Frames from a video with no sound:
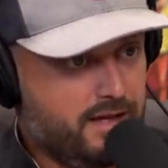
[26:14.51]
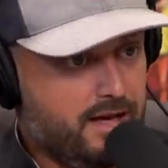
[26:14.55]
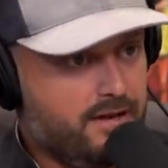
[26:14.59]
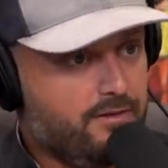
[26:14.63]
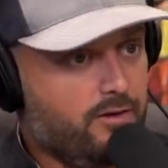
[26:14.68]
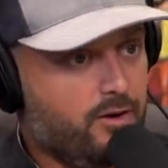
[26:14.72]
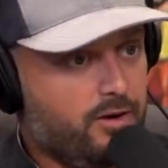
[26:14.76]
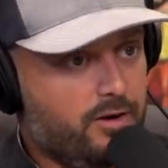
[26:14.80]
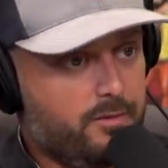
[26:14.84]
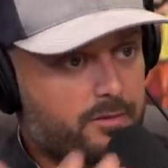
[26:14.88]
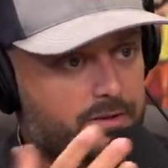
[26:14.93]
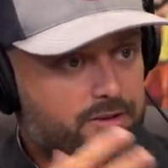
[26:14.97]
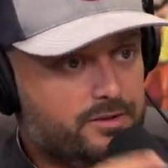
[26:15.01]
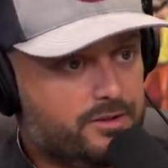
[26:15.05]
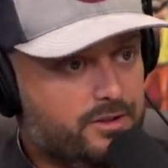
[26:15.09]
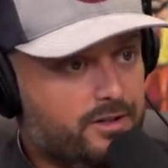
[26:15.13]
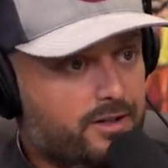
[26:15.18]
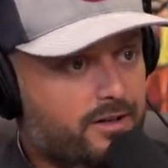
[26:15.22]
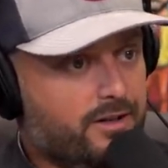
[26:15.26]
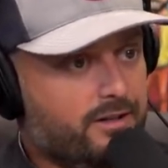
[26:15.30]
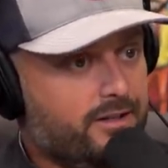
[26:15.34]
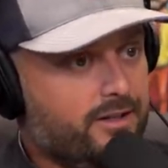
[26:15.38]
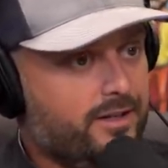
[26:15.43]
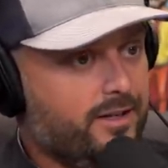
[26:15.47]
I've already
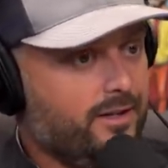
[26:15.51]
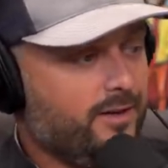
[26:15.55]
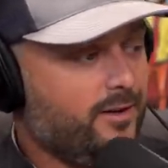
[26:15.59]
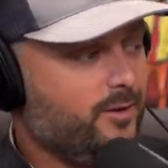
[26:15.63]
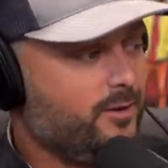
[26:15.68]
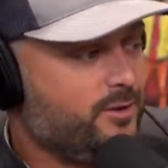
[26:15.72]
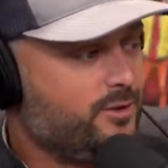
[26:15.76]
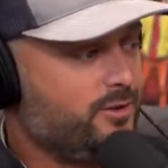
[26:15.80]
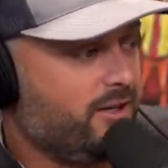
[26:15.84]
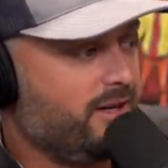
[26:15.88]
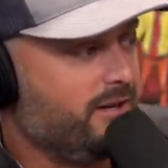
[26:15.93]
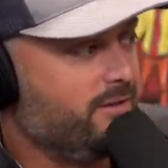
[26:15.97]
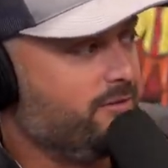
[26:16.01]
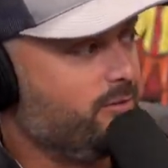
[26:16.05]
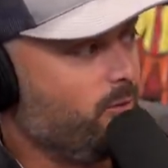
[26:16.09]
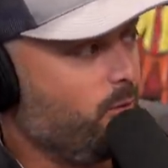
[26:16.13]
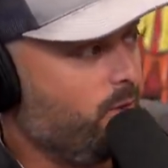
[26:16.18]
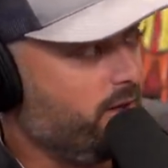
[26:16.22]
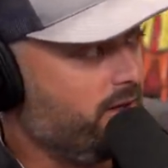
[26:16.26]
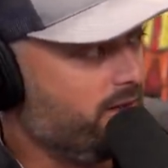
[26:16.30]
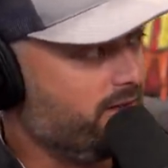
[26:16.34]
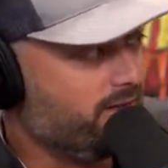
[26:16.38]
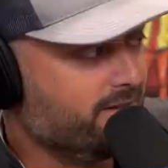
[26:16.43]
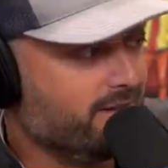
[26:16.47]
mentioned it. Yeah. I always try to
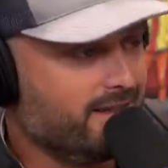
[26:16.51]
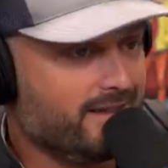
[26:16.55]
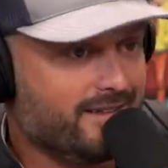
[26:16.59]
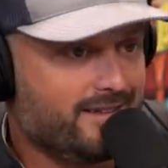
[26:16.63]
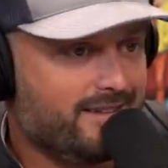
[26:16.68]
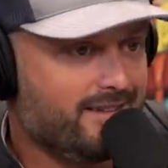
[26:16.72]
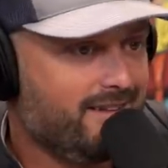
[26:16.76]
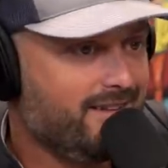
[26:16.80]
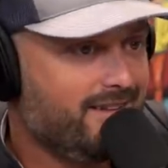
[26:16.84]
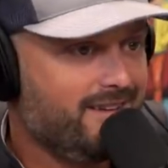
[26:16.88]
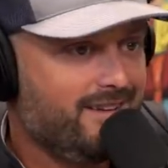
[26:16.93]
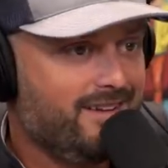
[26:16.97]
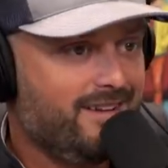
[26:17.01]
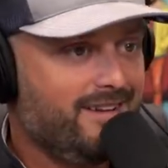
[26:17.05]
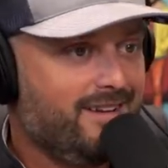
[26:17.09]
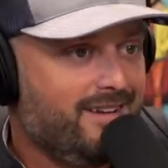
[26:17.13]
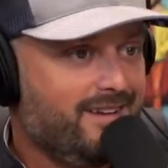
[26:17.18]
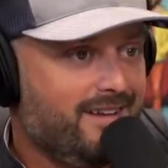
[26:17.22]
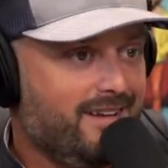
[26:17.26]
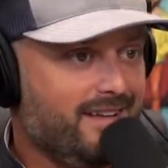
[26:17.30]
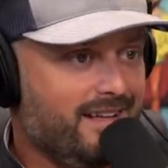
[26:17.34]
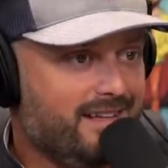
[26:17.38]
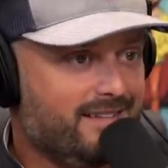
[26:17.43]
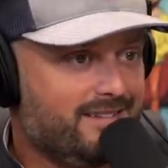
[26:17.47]
avoid it. Like,
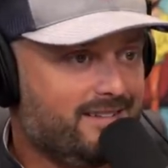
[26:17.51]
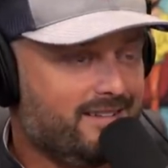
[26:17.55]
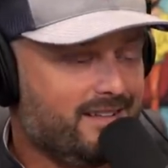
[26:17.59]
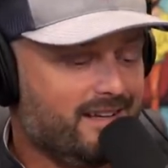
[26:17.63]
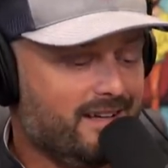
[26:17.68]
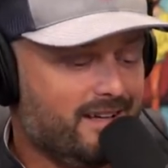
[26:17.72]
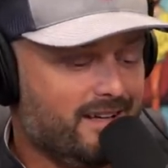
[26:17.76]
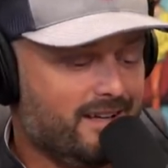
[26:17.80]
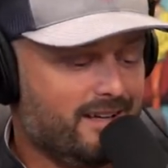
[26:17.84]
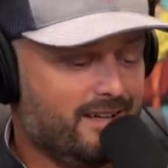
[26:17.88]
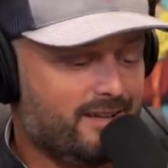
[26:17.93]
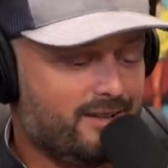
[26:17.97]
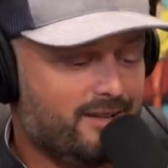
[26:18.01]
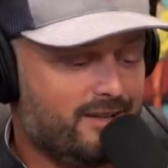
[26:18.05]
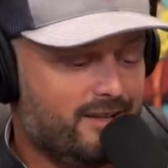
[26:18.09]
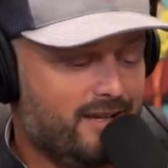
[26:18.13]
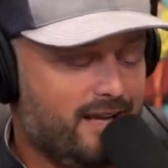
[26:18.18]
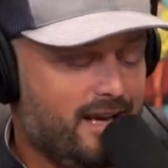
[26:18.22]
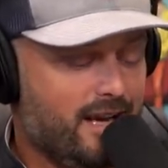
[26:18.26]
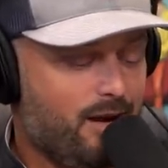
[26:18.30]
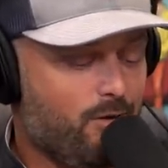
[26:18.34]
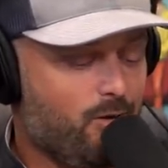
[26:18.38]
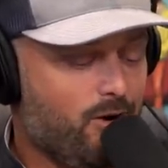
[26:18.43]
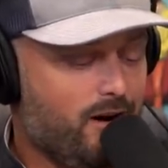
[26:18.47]
it's,
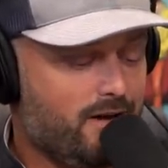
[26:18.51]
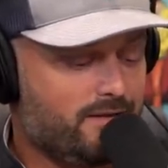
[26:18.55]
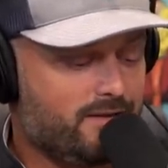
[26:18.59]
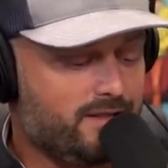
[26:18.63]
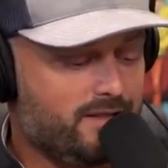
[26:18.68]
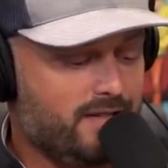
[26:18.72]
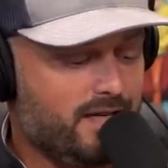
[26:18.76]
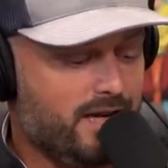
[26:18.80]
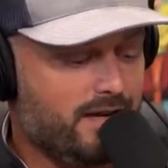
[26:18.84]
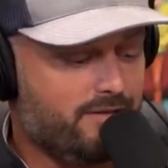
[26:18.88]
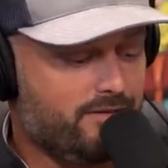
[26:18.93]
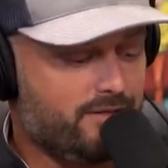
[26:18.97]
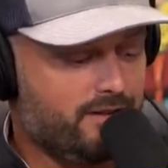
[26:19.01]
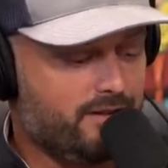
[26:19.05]
we'll have to dive